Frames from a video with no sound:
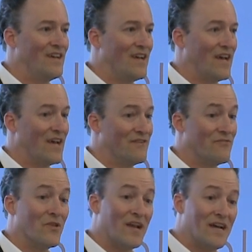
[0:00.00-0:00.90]
And
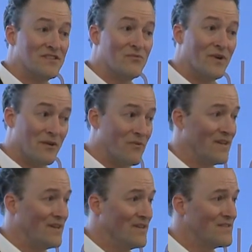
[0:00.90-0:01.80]
for the last
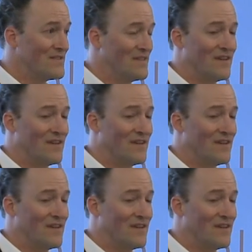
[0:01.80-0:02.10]
21 years,